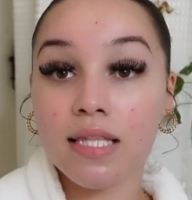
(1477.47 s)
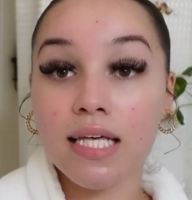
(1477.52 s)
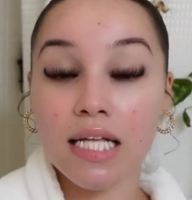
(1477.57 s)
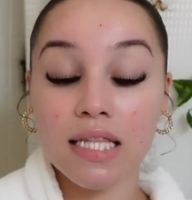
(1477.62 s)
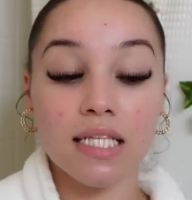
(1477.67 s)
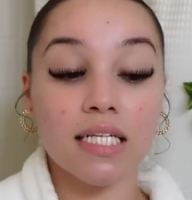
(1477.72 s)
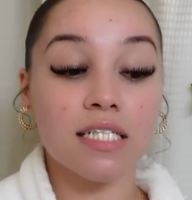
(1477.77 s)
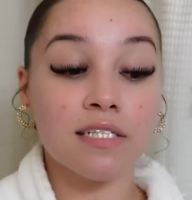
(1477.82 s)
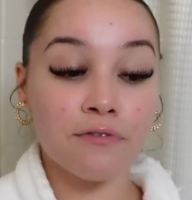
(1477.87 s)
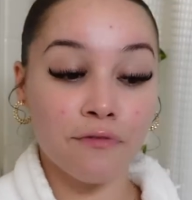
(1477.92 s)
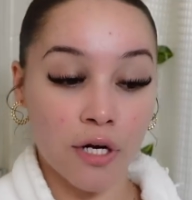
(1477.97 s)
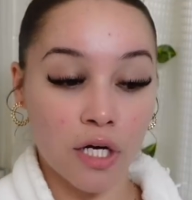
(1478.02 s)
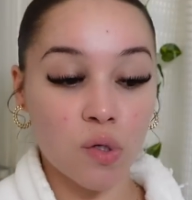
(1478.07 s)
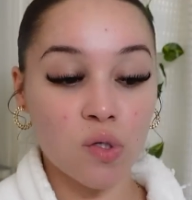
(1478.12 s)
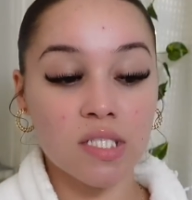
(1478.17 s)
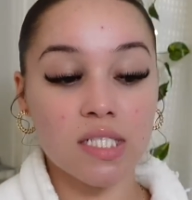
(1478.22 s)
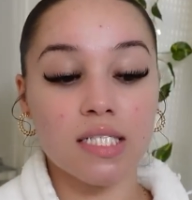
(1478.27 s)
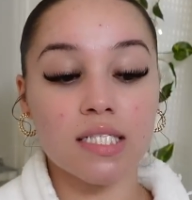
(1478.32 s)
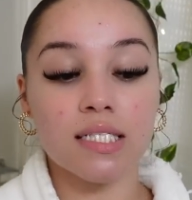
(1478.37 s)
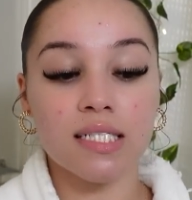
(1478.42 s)
that these
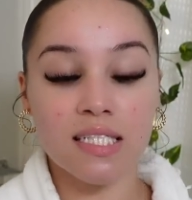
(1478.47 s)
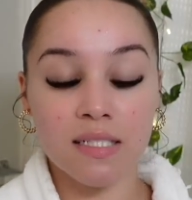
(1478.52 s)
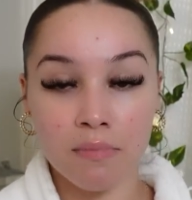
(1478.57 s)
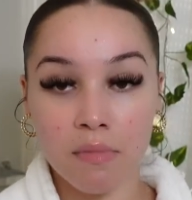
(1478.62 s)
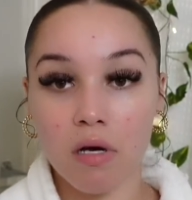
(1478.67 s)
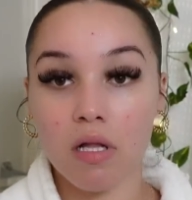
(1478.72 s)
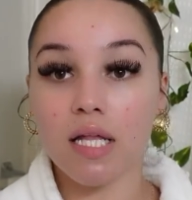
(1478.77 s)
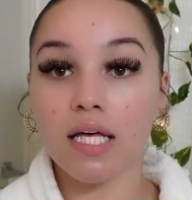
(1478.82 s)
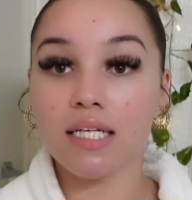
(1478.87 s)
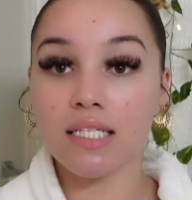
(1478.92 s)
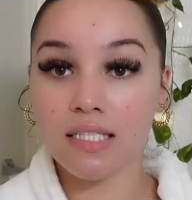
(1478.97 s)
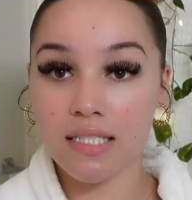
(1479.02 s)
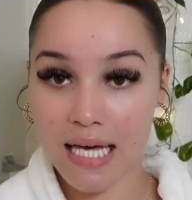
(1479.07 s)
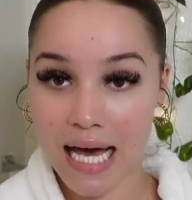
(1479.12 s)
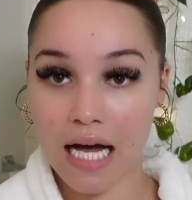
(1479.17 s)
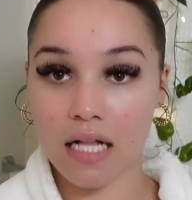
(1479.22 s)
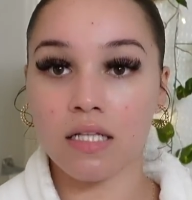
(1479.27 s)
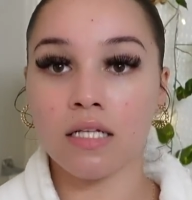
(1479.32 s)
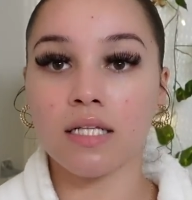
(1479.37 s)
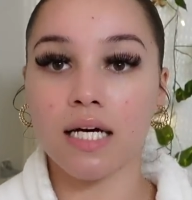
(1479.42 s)
fragrances smell
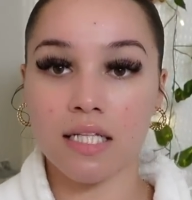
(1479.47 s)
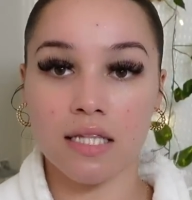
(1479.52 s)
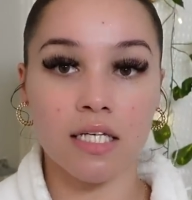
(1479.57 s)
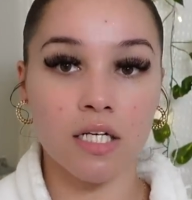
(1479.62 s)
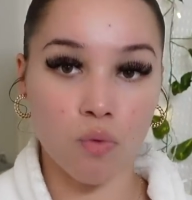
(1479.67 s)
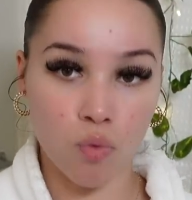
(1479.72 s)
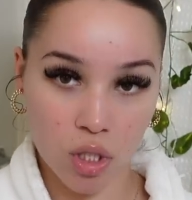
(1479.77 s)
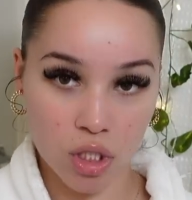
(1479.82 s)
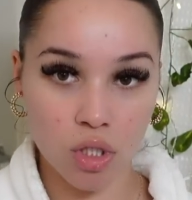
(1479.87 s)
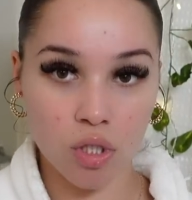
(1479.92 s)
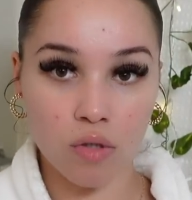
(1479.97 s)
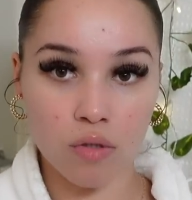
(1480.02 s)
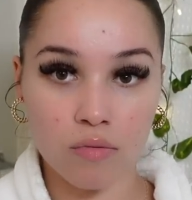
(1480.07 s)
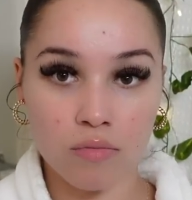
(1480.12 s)
exactly like the original.